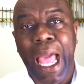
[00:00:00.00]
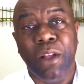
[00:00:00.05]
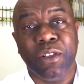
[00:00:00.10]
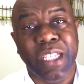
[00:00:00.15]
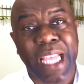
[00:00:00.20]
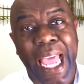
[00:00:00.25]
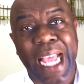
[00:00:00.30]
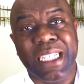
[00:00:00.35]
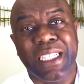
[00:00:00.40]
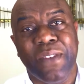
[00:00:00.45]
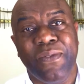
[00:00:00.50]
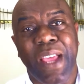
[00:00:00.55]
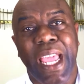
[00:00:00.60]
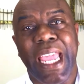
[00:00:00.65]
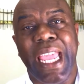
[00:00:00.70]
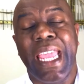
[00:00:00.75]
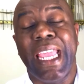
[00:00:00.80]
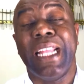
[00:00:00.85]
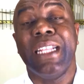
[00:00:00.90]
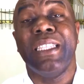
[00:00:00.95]
How to
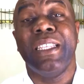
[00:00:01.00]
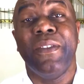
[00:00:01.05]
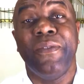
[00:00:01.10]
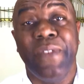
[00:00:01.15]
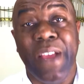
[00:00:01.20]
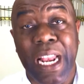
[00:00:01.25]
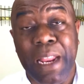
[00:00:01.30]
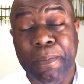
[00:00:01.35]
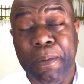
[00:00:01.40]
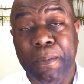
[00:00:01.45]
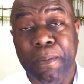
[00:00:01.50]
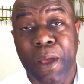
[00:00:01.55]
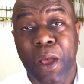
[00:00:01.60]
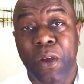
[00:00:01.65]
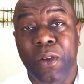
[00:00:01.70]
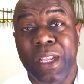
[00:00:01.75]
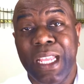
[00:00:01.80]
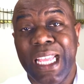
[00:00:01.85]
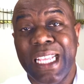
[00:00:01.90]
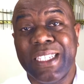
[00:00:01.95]
activate it in developer
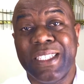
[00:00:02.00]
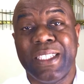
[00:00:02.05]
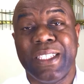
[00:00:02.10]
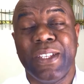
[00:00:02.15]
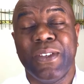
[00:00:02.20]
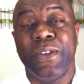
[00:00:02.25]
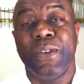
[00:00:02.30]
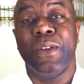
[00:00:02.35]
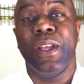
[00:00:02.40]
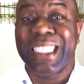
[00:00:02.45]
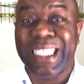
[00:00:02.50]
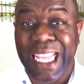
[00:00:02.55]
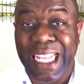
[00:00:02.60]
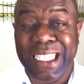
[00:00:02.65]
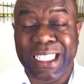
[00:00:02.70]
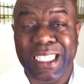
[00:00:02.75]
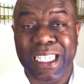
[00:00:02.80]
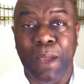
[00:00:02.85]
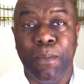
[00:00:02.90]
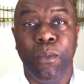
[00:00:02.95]
mode is to
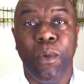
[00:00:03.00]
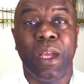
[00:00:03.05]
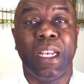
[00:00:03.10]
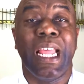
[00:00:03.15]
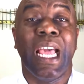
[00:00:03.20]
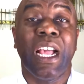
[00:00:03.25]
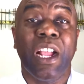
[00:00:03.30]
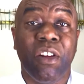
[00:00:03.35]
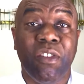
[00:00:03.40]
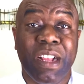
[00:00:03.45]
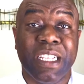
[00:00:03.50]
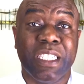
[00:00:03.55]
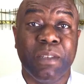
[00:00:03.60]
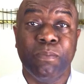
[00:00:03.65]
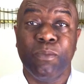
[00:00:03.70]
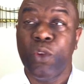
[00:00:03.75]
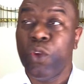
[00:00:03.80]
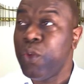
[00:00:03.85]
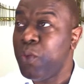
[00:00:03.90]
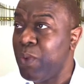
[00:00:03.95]
send someone a
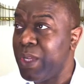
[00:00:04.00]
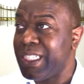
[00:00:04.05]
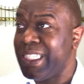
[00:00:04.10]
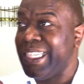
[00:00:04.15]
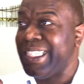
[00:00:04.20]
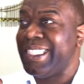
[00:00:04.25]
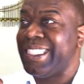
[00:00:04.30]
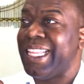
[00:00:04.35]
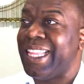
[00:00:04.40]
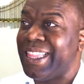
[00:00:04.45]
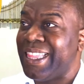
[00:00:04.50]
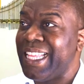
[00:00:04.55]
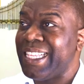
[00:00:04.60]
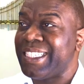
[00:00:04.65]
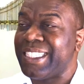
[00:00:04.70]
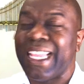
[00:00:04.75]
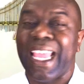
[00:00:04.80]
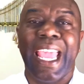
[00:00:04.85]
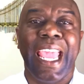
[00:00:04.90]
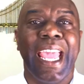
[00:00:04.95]
crescent moon, which is
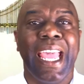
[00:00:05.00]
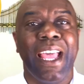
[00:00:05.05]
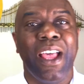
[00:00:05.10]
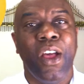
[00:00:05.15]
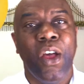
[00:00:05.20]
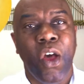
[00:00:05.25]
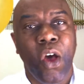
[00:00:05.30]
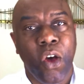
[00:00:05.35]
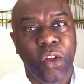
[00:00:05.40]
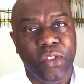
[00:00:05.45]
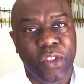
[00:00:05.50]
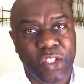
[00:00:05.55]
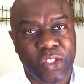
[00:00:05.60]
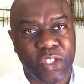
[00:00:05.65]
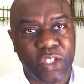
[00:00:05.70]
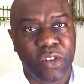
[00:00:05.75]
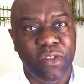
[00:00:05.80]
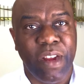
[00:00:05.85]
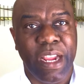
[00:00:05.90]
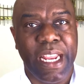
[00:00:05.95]
this here on the
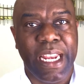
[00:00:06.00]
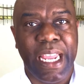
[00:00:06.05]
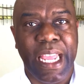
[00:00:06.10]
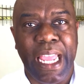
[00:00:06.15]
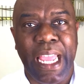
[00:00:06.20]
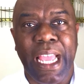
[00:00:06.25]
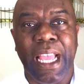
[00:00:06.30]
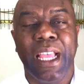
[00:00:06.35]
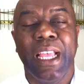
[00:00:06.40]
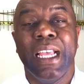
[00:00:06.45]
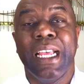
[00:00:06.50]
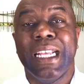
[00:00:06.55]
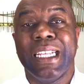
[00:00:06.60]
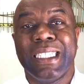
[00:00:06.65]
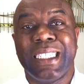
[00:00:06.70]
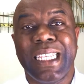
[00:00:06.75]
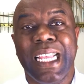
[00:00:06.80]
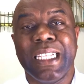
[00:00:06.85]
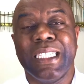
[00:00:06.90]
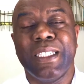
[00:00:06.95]
screen here,
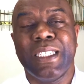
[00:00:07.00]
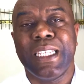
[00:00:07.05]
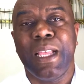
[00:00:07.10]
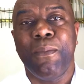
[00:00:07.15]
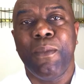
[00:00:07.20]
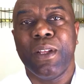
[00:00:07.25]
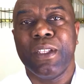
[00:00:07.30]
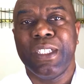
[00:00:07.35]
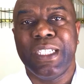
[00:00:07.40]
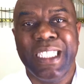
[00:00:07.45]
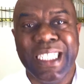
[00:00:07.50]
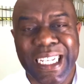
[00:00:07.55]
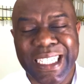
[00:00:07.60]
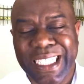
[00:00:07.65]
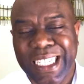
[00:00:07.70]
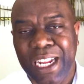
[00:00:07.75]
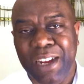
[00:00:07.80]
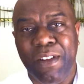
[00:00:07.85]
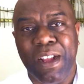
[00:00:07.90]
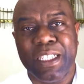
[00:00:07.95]
send someone
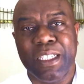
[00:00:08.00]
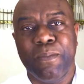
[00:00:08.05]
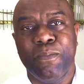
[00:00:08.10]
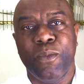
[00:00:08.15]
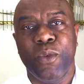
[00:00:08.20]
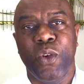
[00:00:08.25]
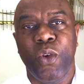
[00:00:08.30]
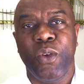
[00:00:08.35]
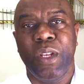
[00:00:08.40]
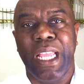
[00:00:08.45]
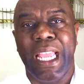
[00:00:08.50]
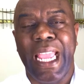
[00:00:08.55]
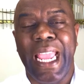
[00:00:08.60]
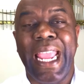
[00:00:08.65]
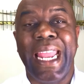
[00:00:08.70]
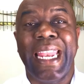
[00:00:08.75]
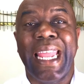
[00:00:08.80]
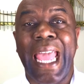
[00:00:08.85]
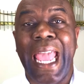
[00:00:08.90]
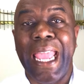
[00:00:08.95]
just a crescent moon
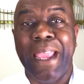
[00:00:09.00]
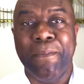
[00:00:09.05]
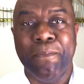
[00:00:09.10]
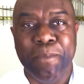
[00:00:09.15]
in a